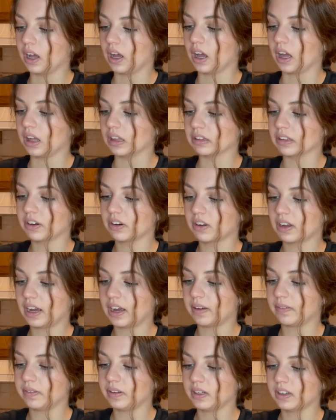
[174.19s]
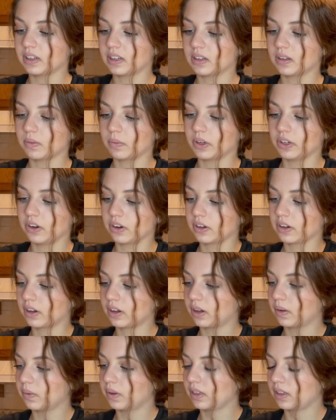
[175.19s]
a little heavy when you're
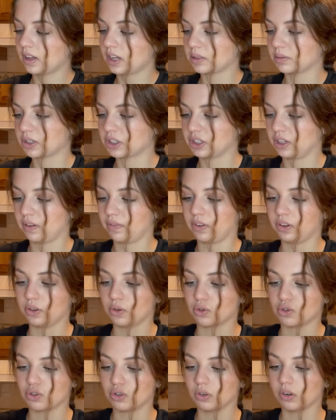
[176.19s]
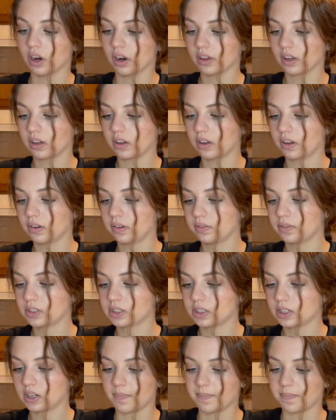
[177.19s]
cooking with it, especially if you use 2 garlic cloves.